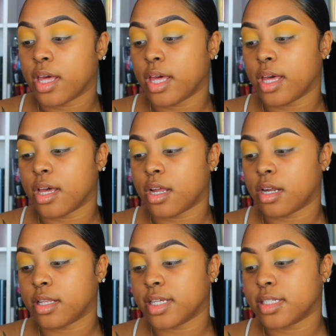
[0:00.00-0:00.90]

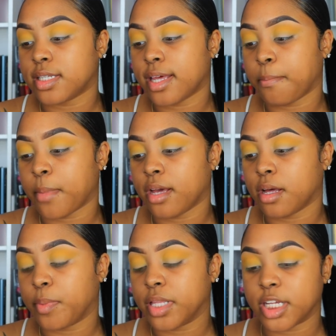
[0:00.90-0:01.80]
and this is a
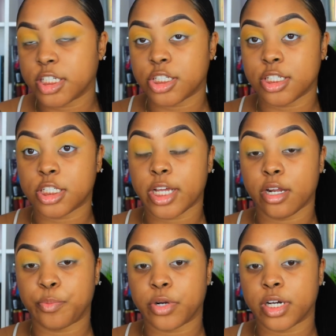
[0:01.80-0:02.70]
Makeup Addiction
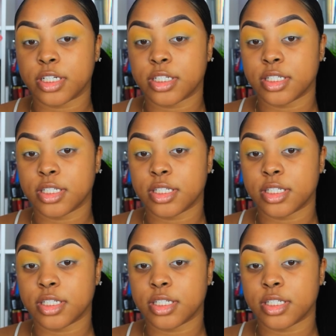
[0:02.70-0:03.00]
shader brush.